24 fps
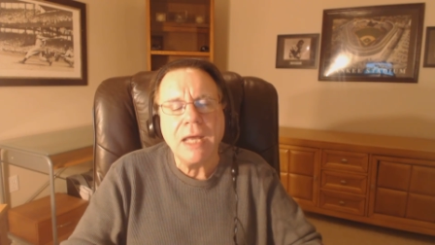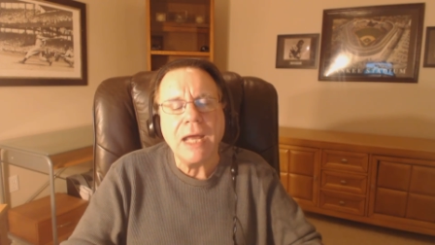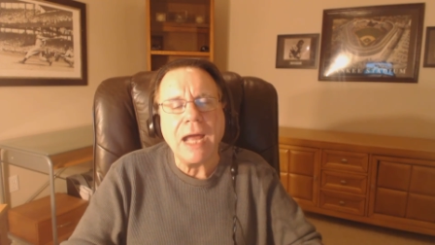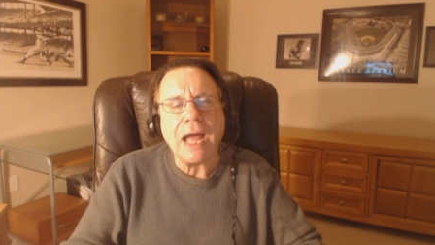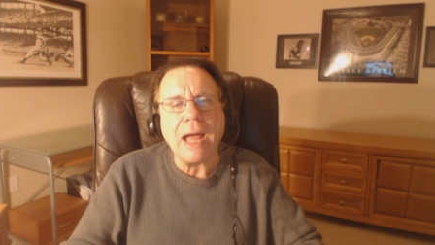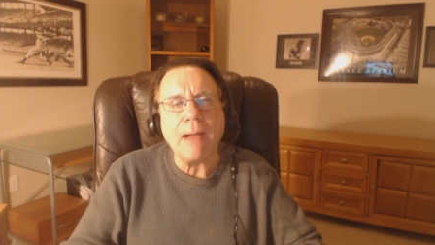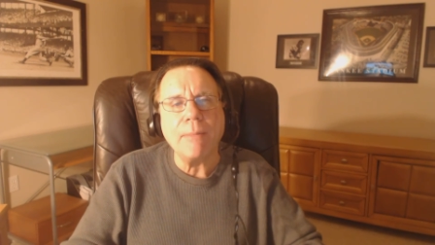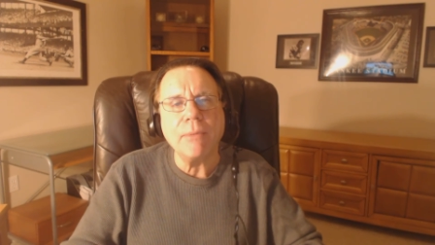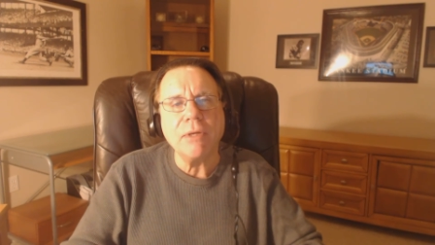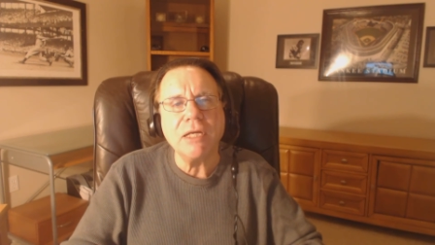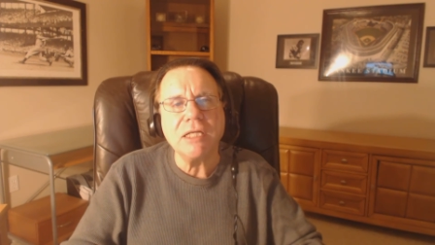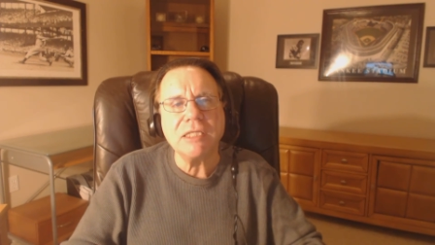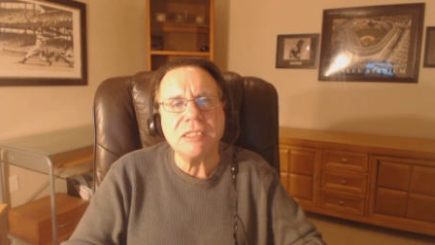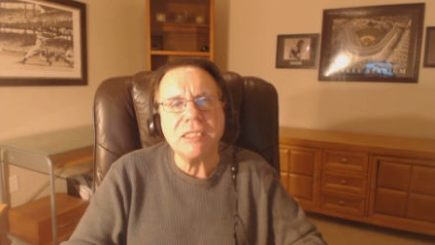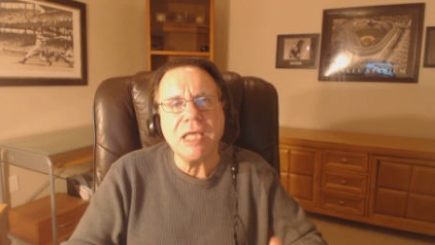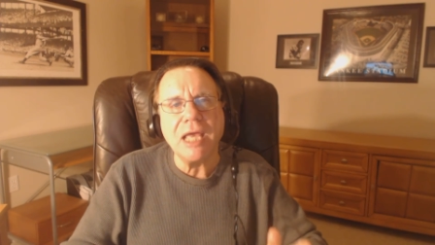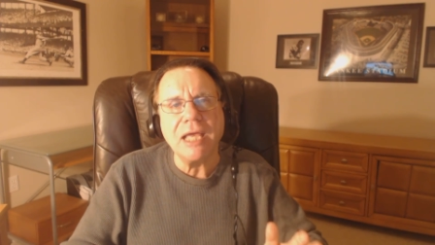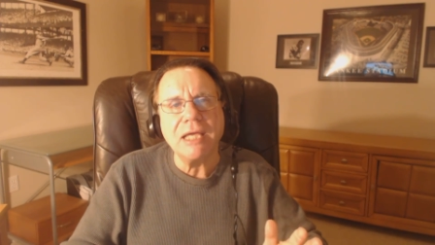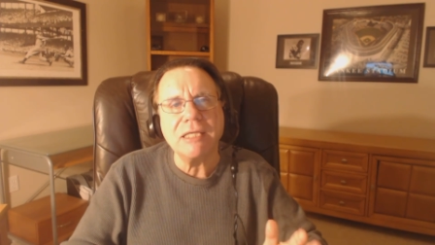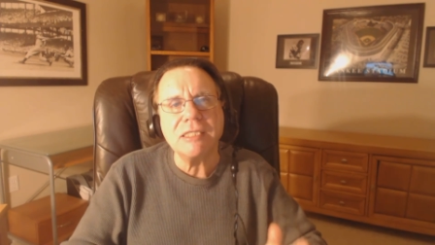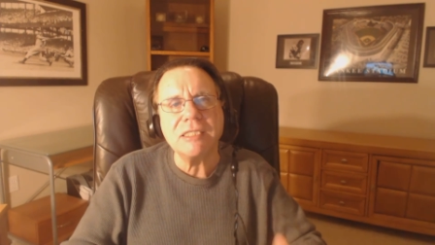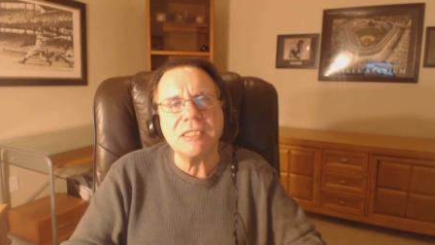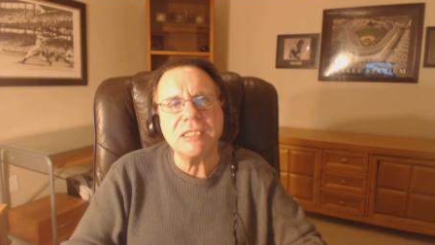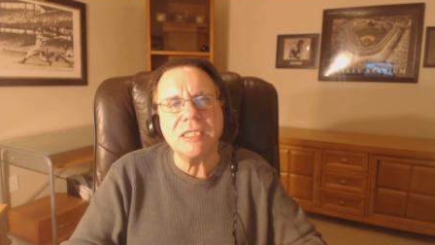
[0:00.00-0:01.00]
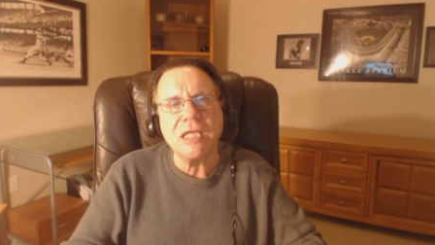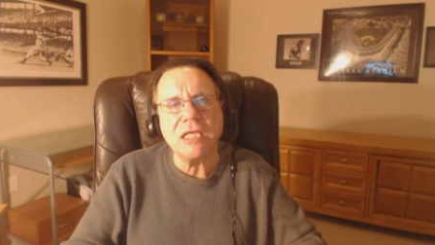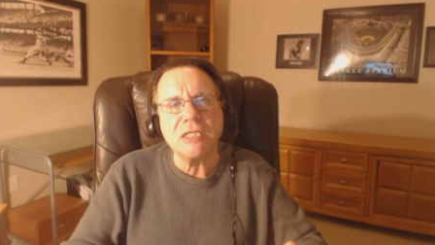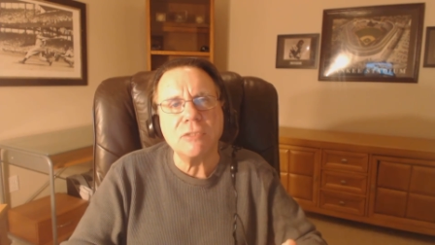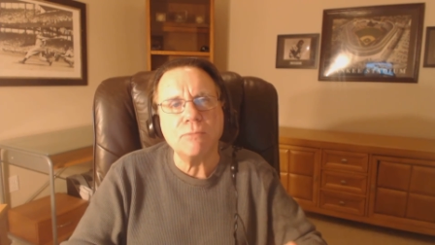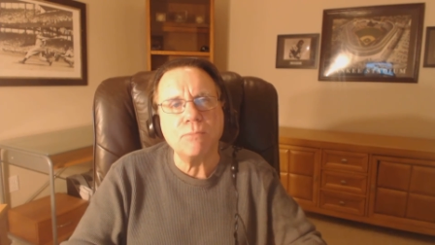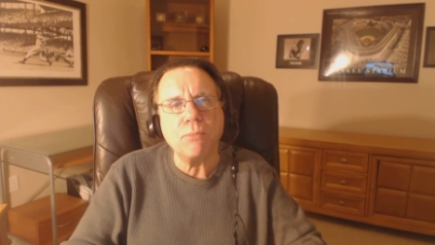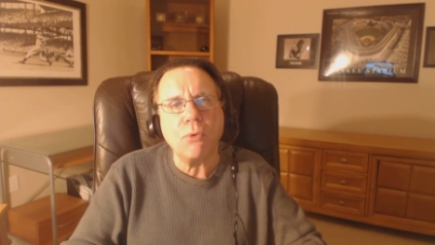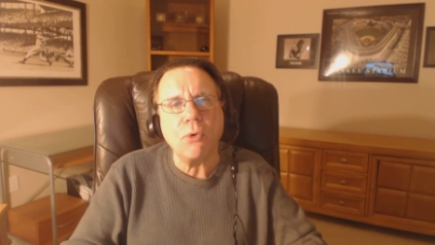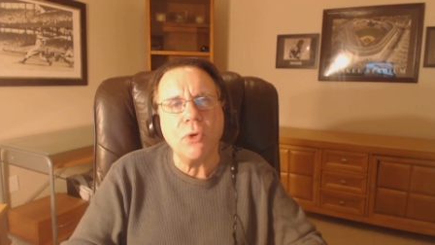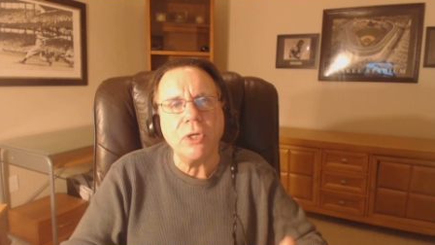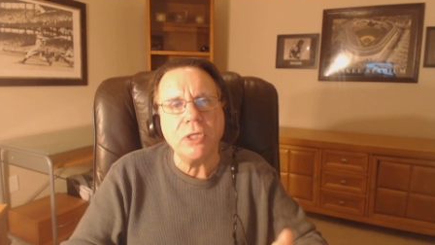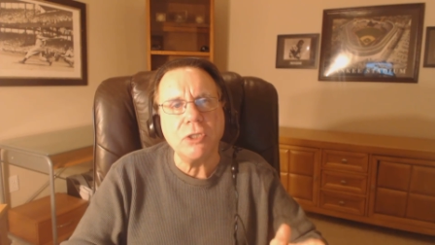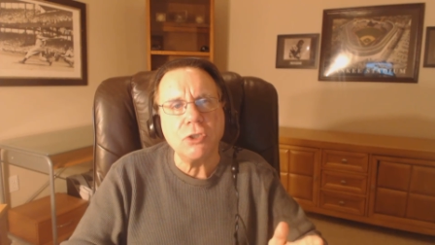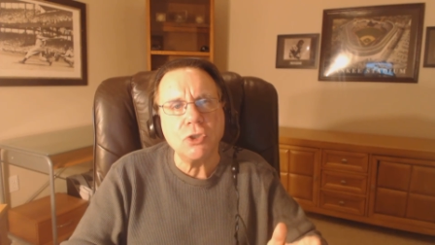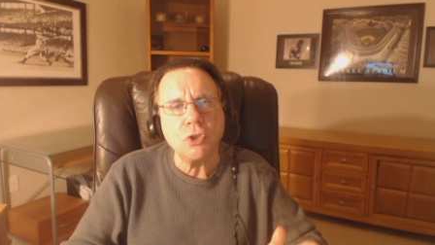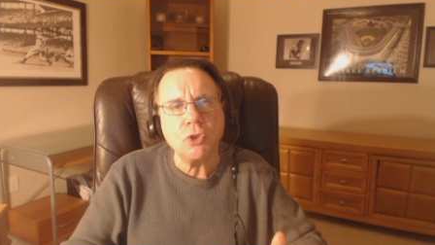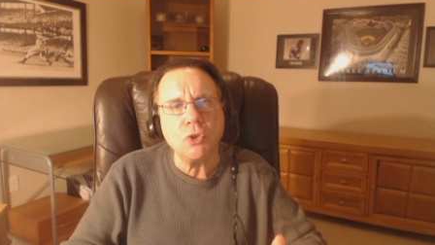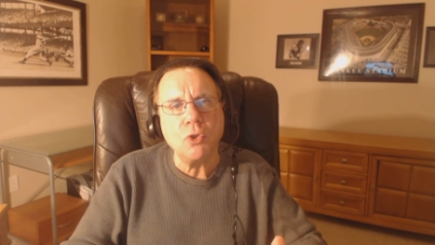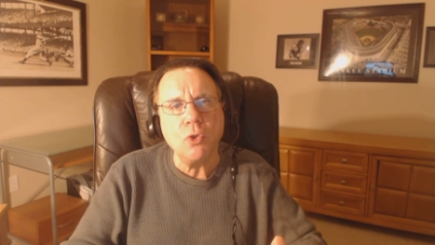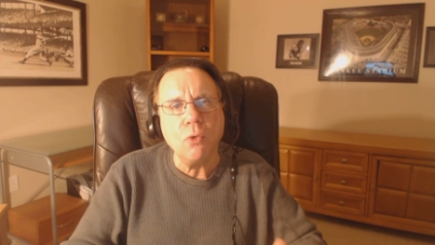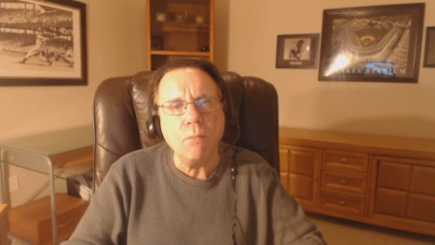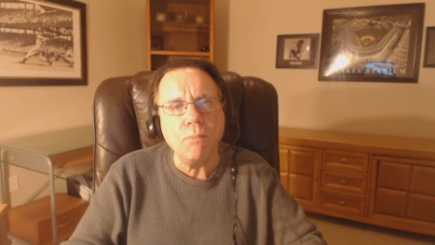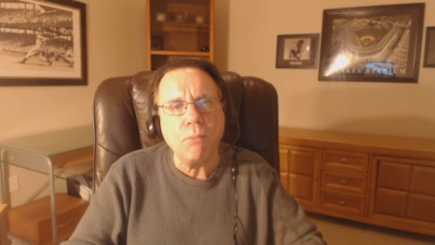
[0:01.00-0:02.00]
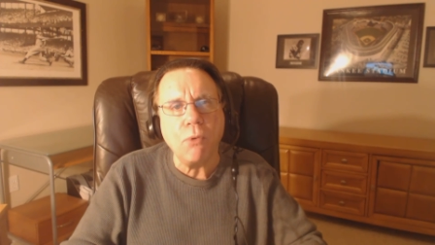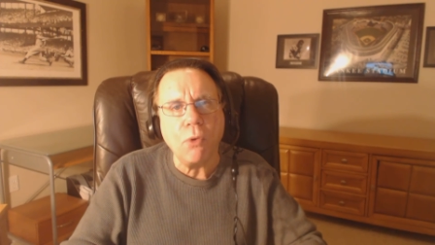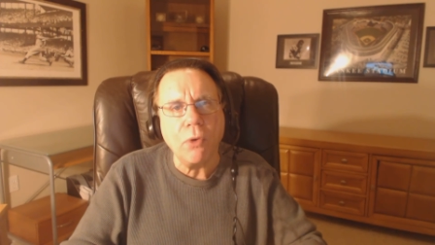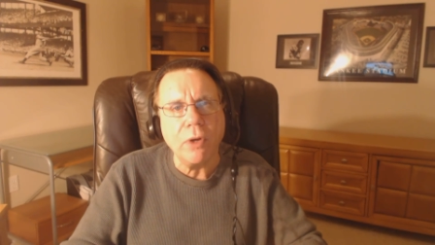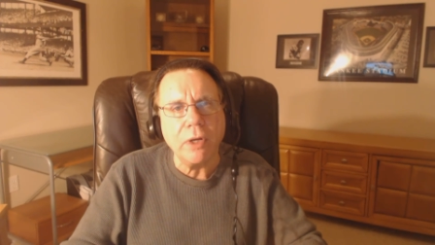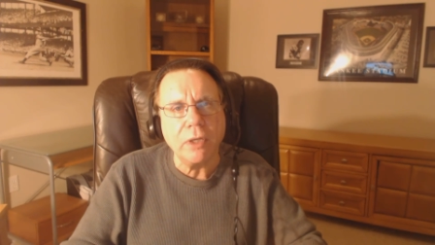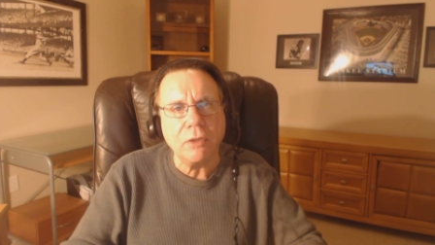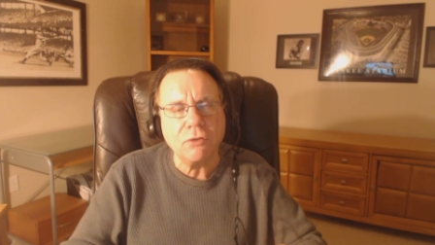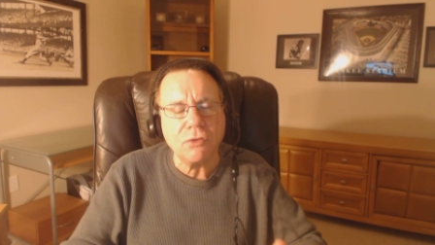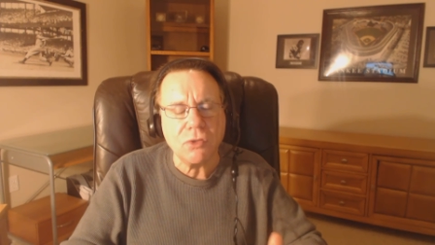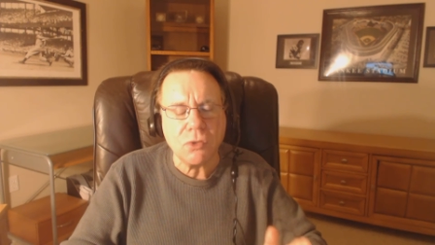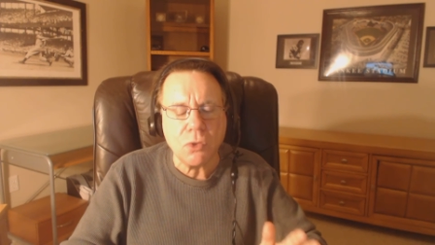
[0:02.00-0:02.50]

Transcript: I'm going to take a six point, two point,